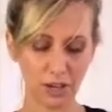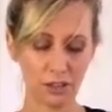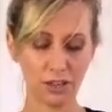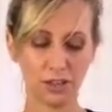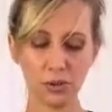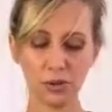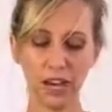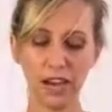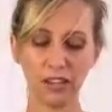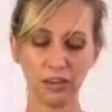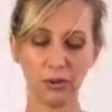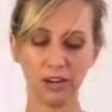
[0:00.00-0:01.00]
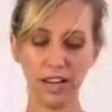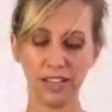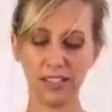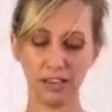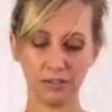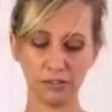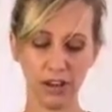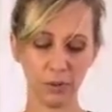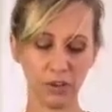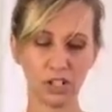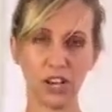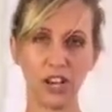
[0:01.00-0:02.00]
To do that, you'll want to identify
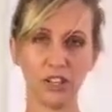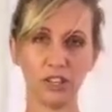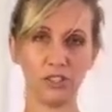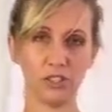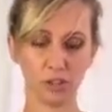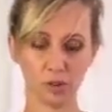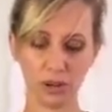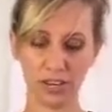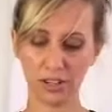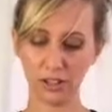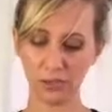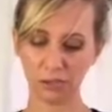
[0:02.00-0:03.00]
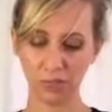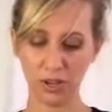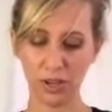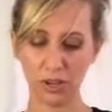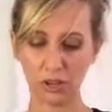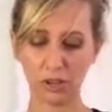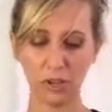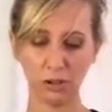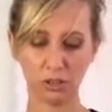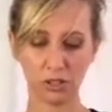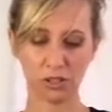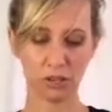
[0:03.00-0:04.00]
which edge is the short edge. So
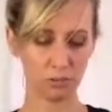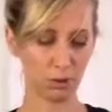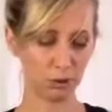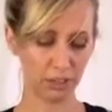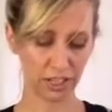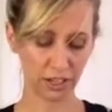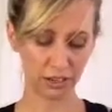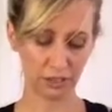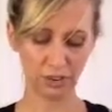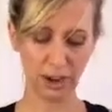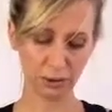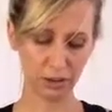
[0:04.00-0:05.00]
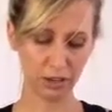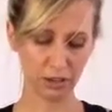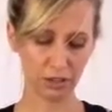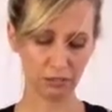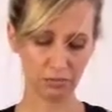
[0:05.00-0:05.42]
just start pulling on your fabric.